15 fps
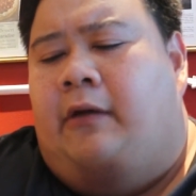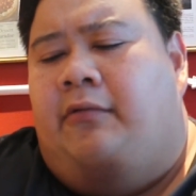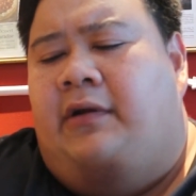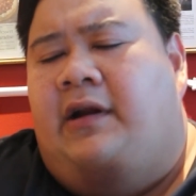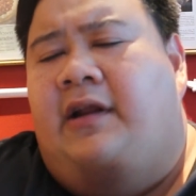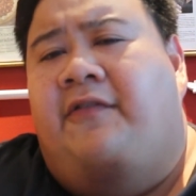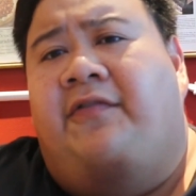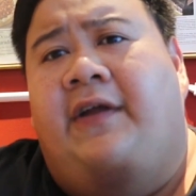
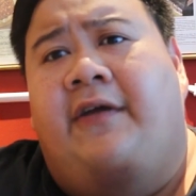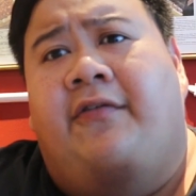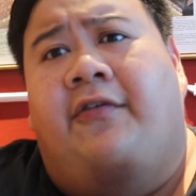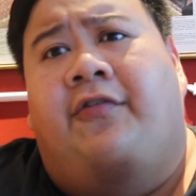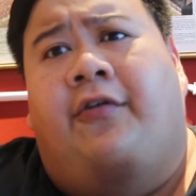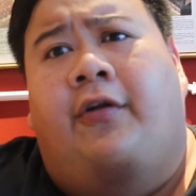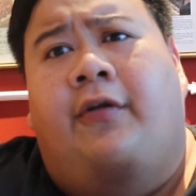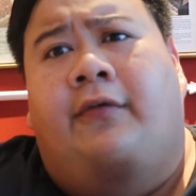really
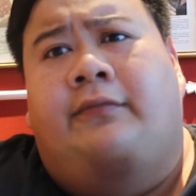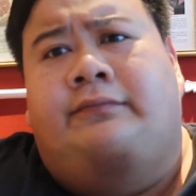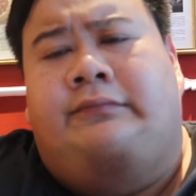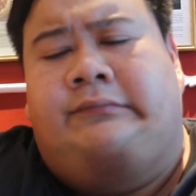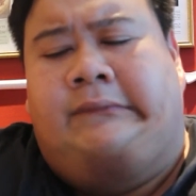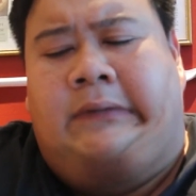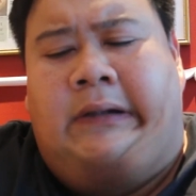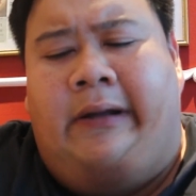flavorful.
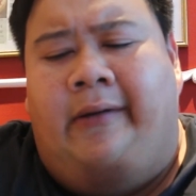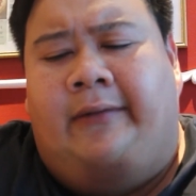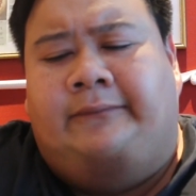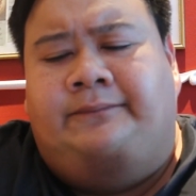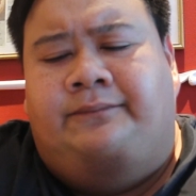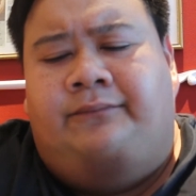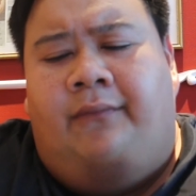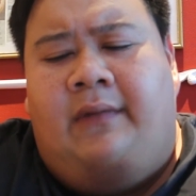
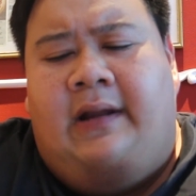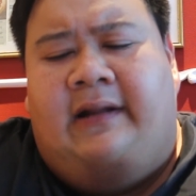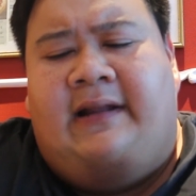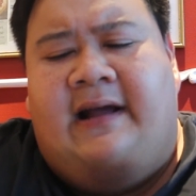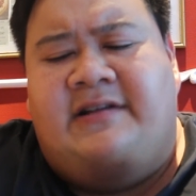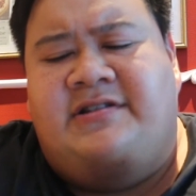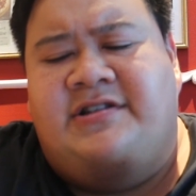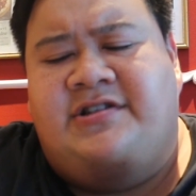It
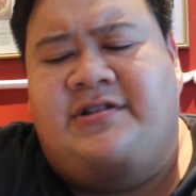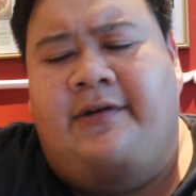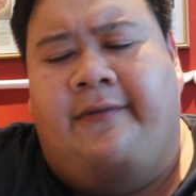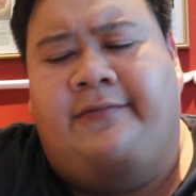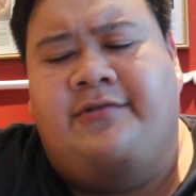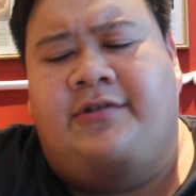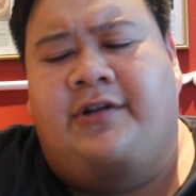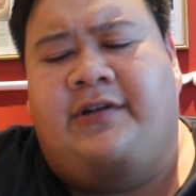has this
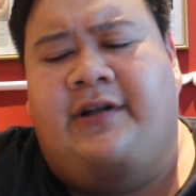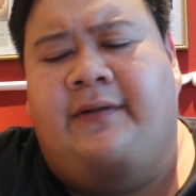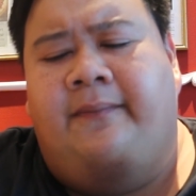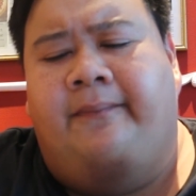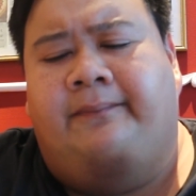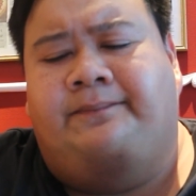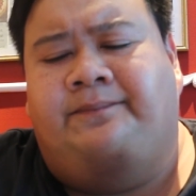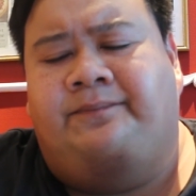certain